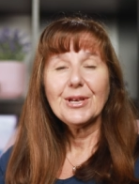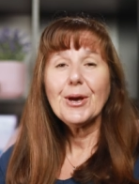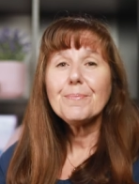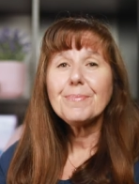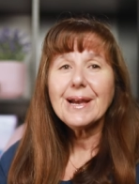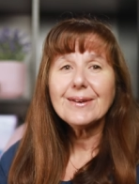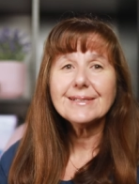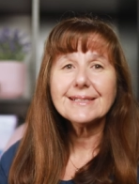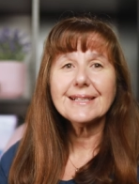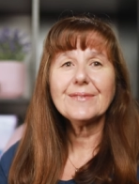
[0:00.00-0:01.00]
Her
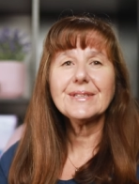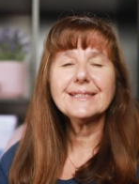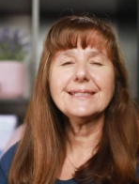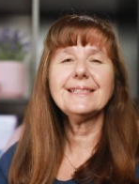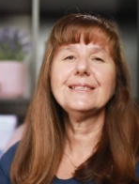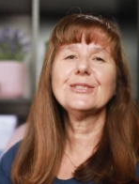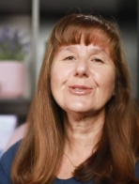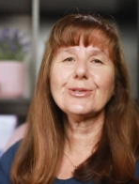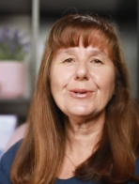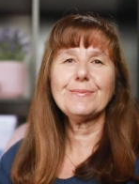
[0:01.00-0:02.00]
parents loved the city
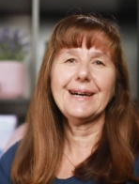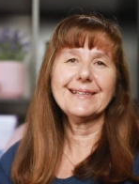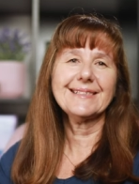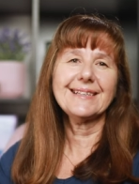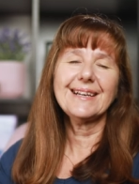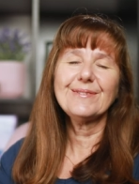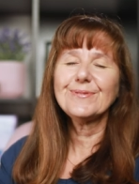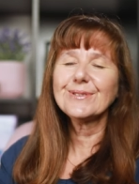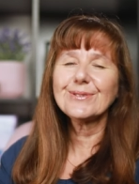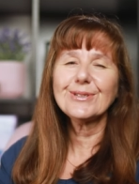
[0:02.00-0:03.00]
so much that they
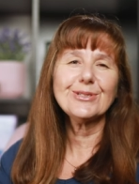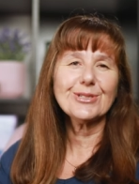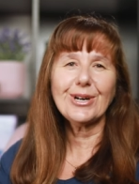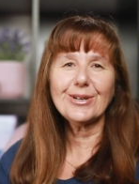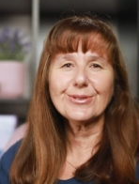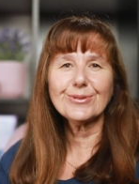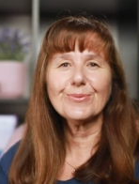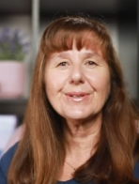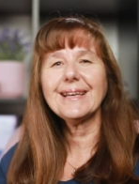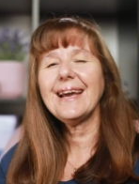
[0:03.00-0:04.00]
filled her
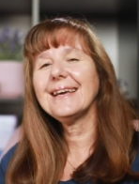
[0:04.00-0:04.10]
childhood with